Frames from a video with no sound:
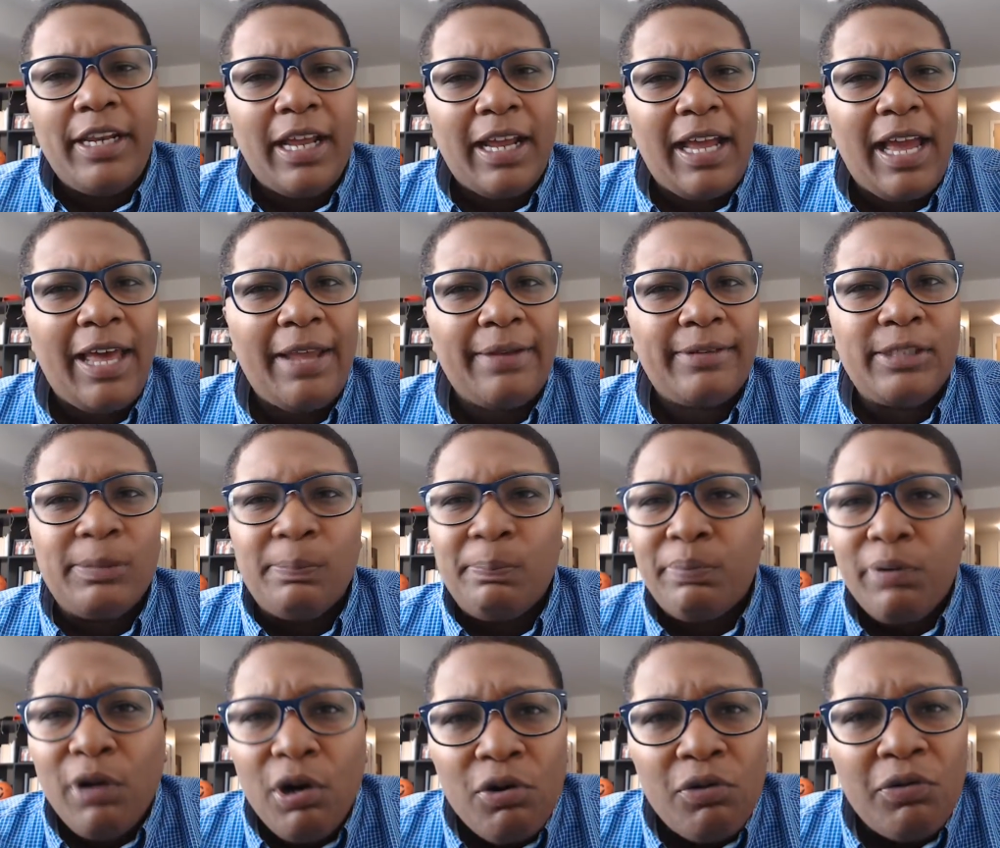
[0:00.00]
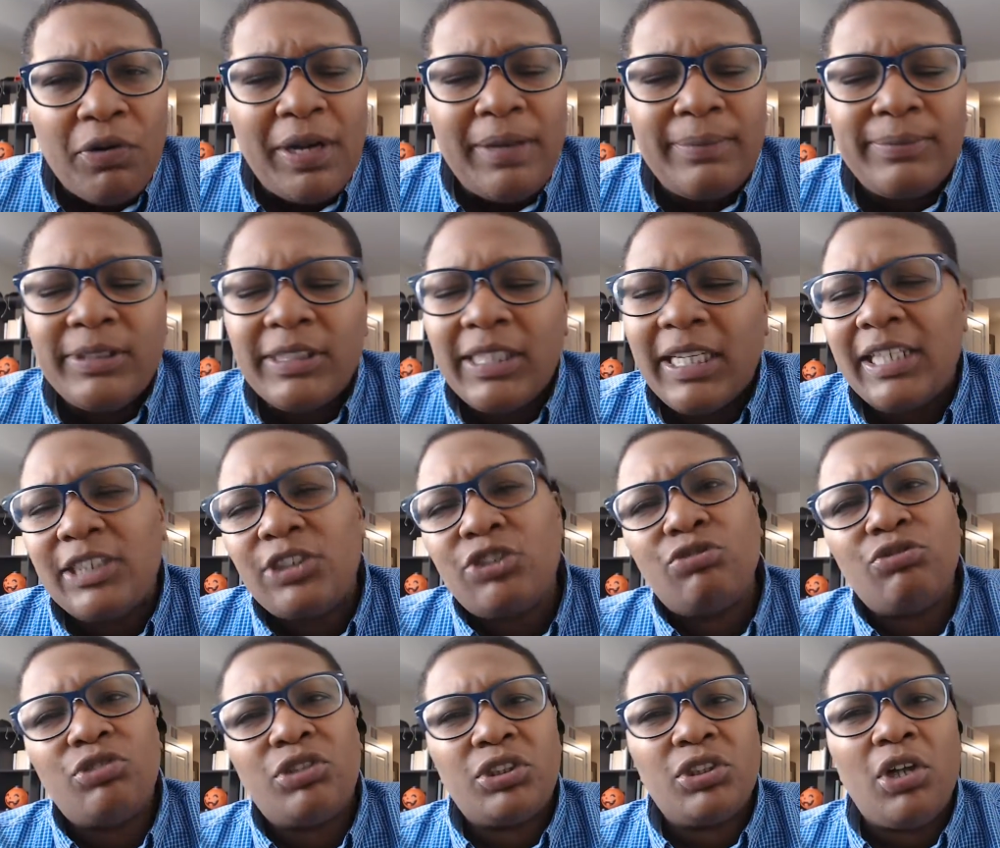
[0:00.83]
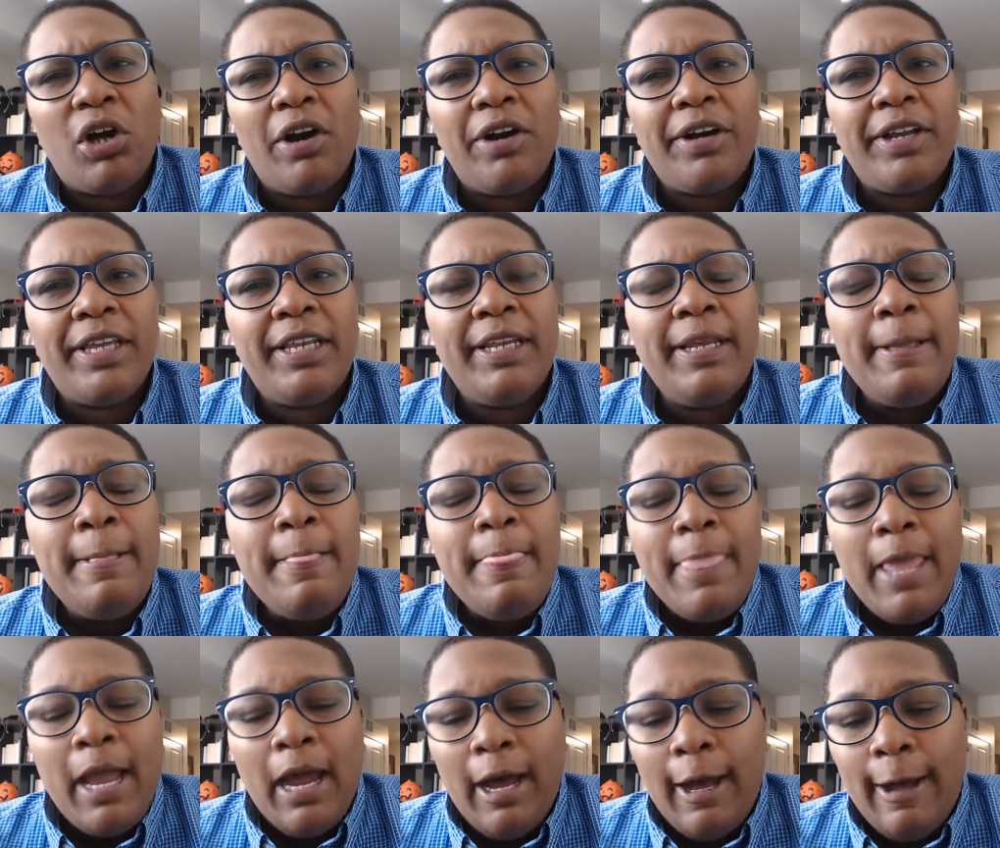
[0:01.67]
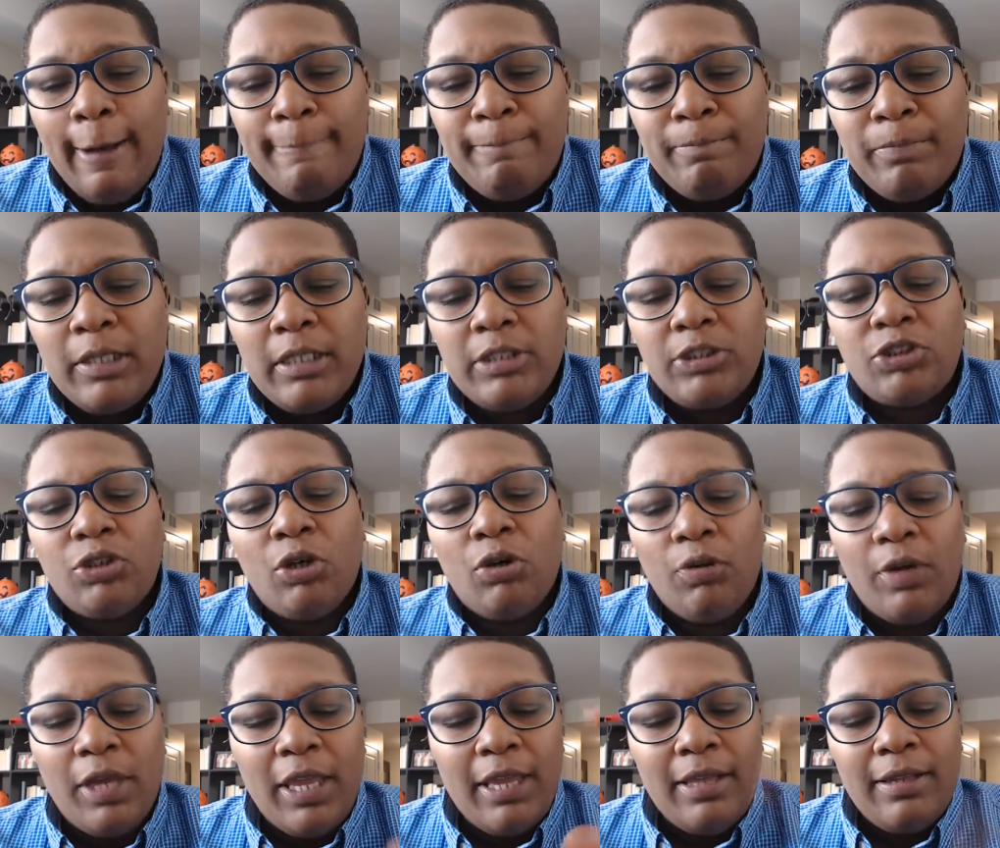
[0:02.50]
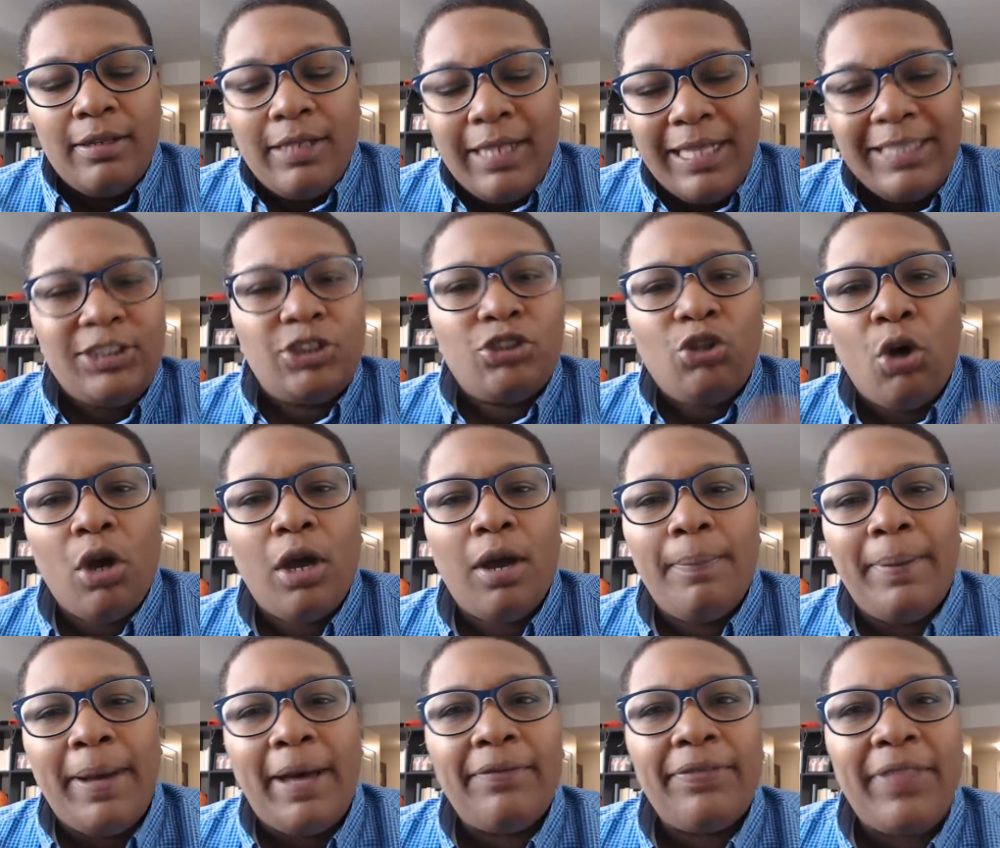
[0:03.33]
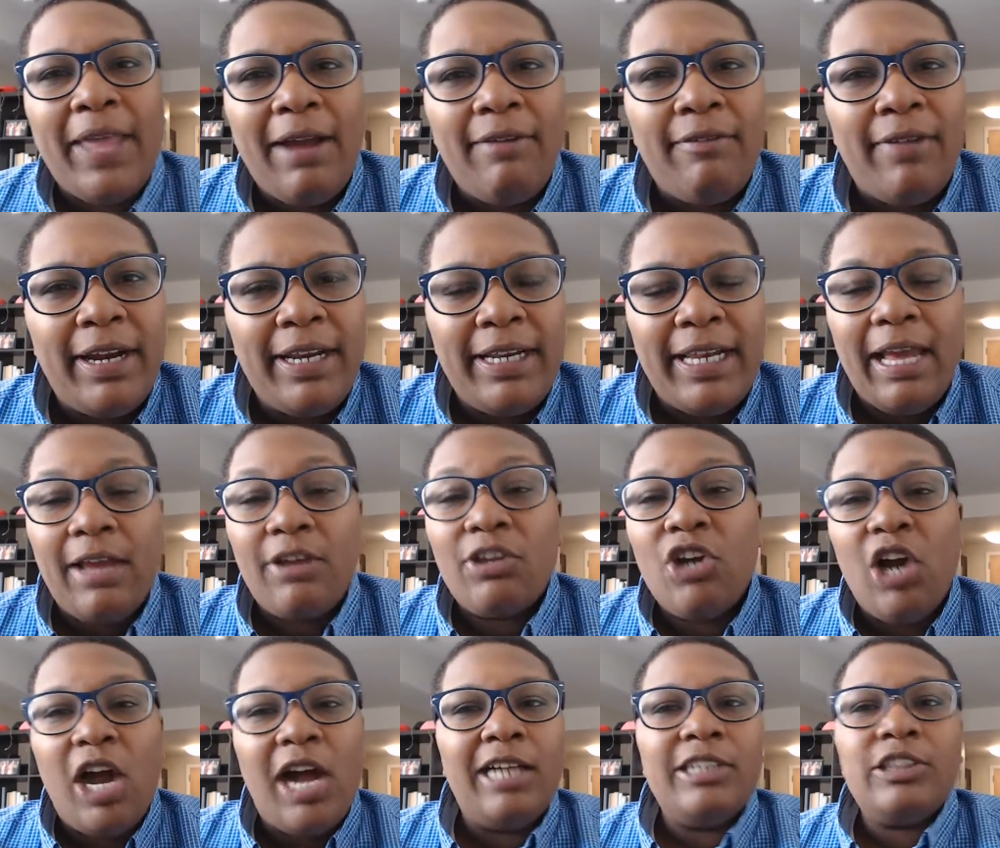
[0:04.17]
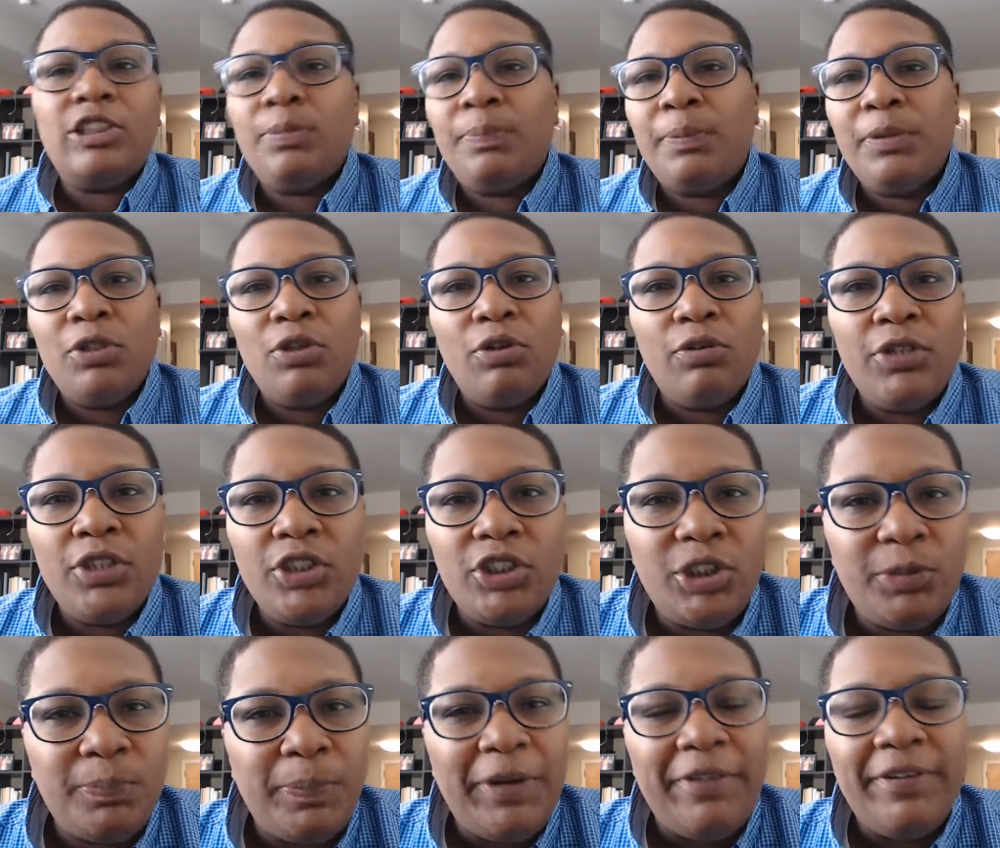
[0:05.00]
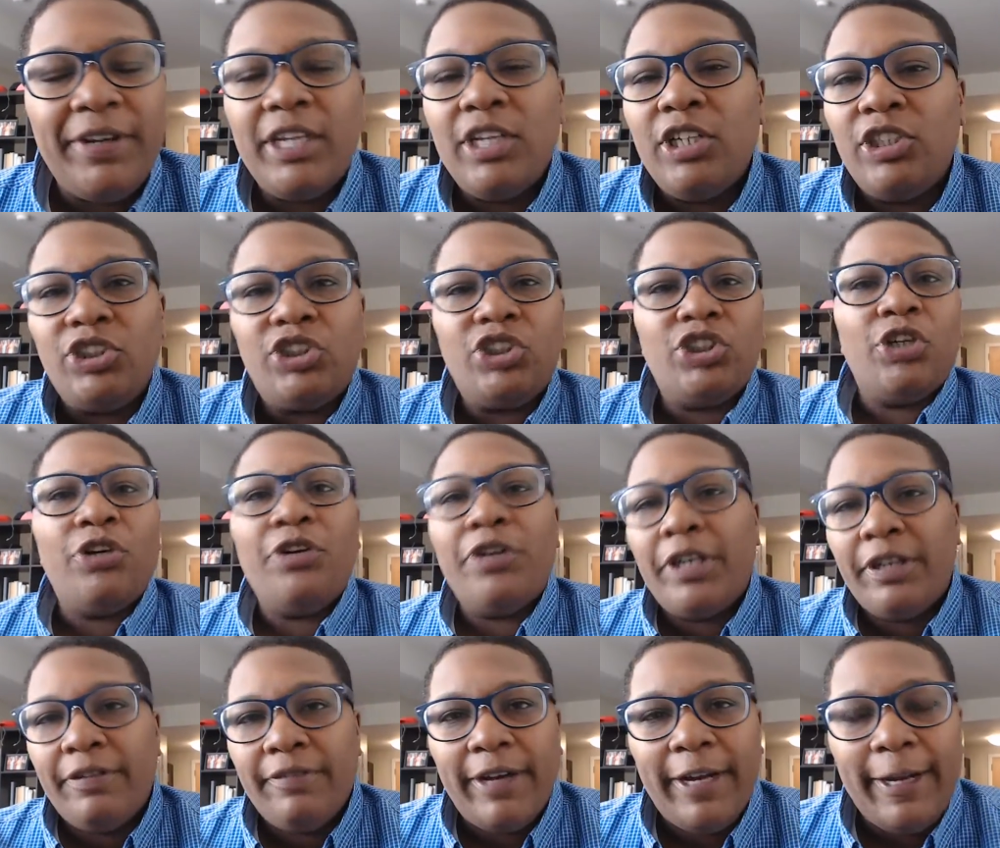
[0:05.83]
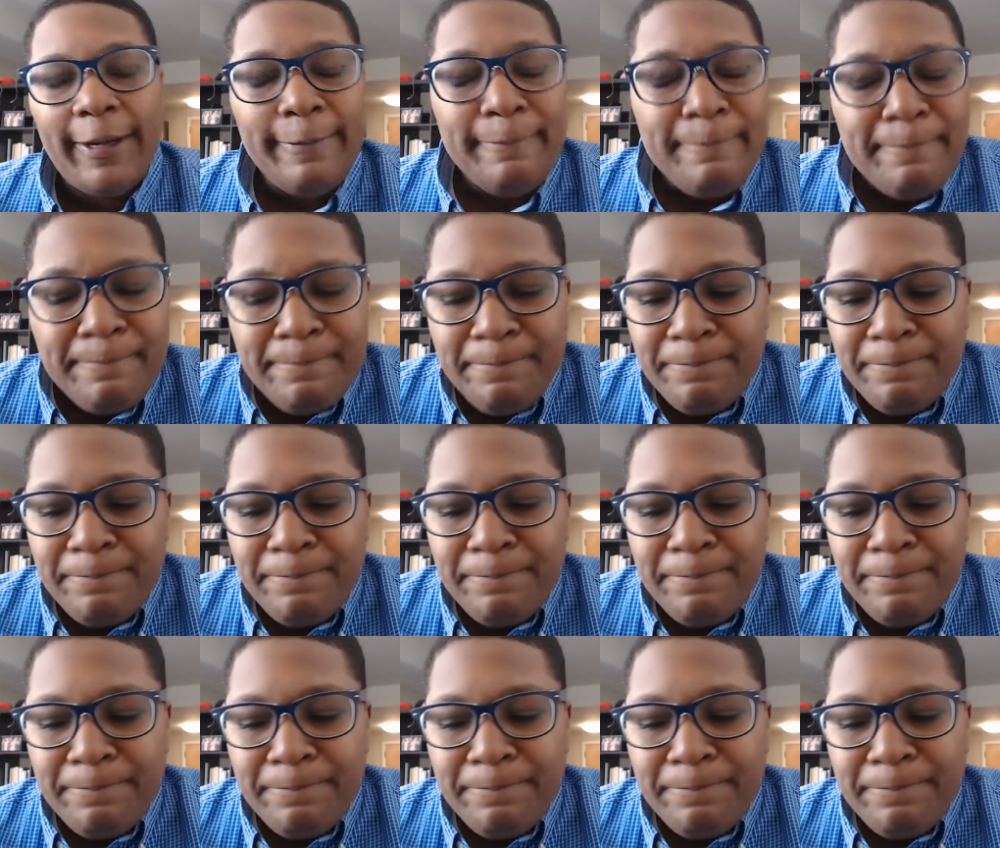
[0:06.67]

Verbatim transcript: I got some programs to get you started. Um, so let's talk about that right now. Your entrepreneurial spirit, your journey, right?